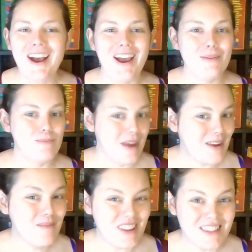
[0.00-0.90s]
I may
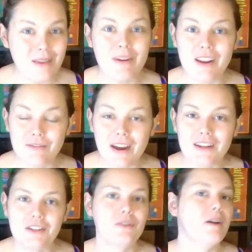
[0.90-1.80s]
miss them, and if I
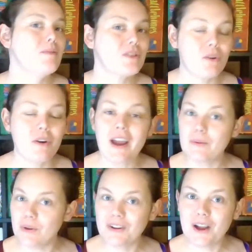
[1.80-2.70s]
do, I'm sorry. I
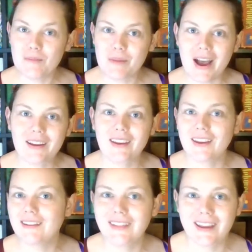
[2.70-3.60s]
will come back
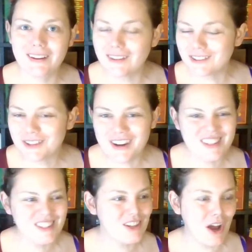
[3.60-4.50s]
in later. I'll try to
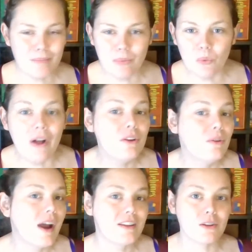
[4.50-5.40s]
stop while you
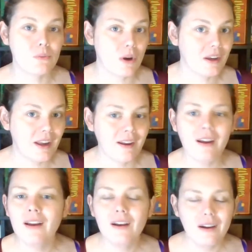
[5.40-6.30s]
guys are working
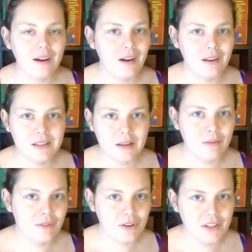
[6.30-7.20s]
on some
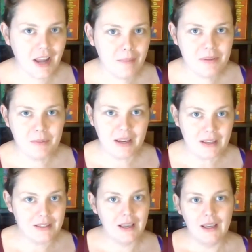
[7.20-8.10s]
of your steps,
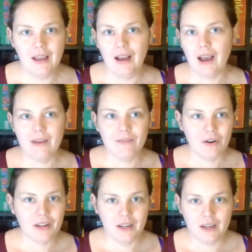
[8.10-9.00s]
because I've
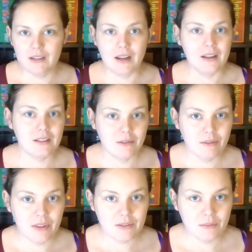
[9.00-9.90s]
already done some
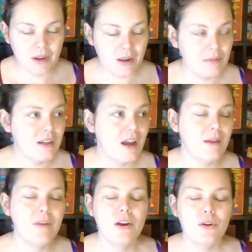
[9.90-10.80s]
of this from time to
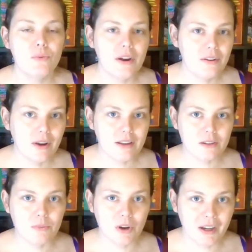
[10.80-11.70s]
time. While you guys
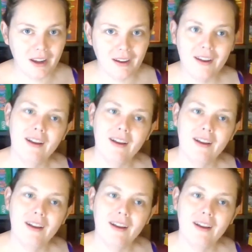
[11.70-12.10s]
are working,